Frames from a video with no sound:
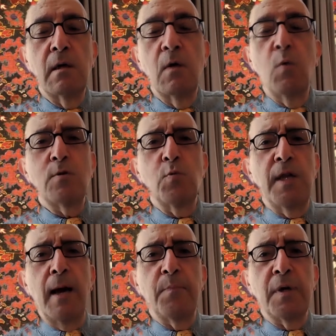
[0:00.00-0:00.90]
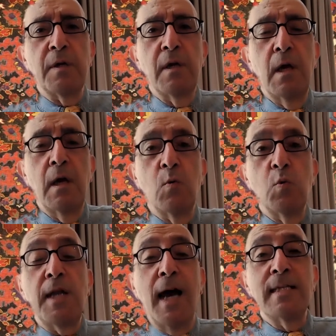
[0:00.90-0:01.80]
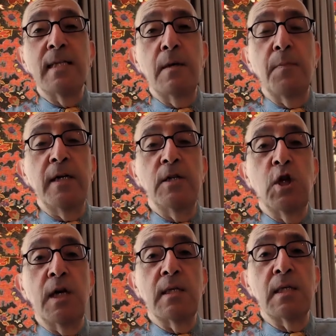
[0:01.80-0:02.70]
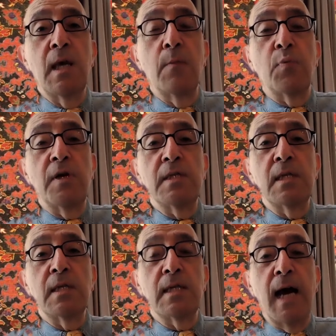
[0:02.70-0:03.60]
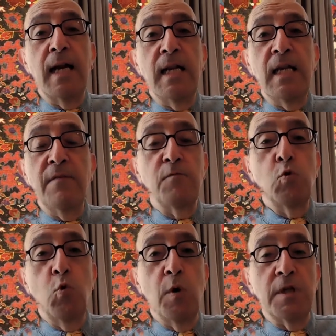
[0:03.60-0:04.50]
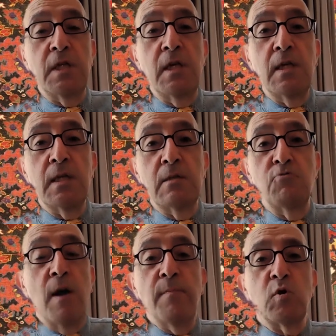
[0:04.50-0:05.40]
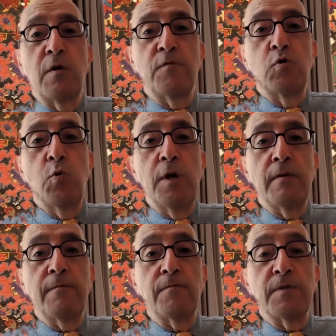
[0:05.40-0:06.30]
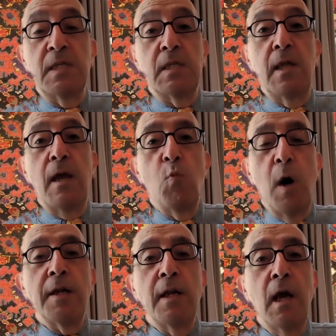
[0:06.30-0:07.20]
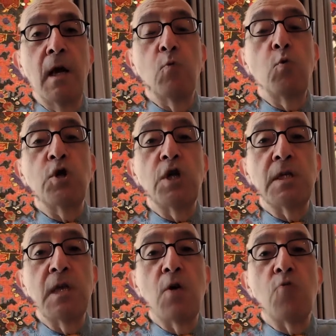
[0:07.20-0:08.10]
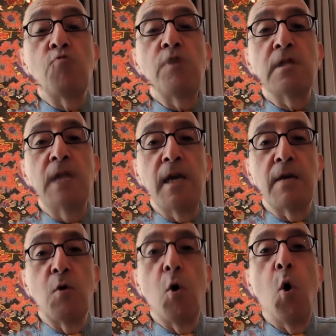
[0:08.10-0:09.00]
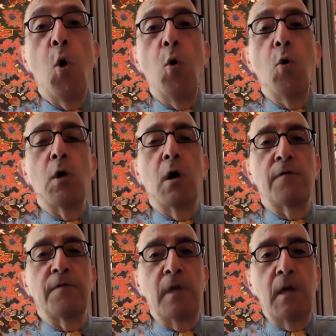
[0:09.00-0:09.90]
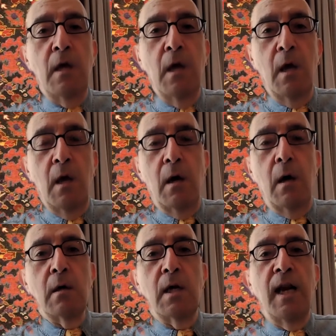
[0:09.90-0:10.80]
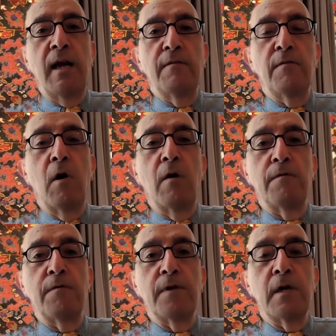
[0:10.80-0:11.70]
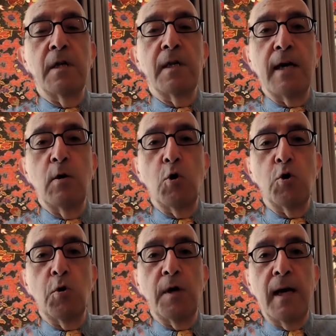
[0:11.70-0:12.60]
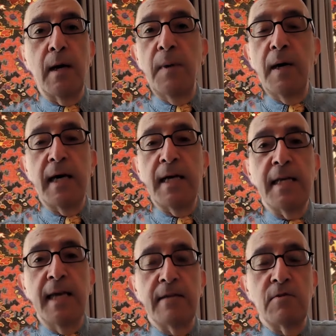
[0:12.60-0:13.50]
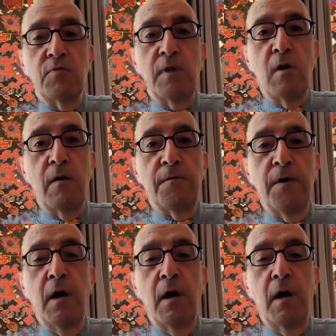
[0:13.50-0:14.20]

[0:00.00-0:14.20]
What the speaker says: What would happen? Would Azerbaijan's President Aliyev do what he's dreamt of doing since day one, which is retake the whole of the enclave of Nagorno-Karabakh and get rid of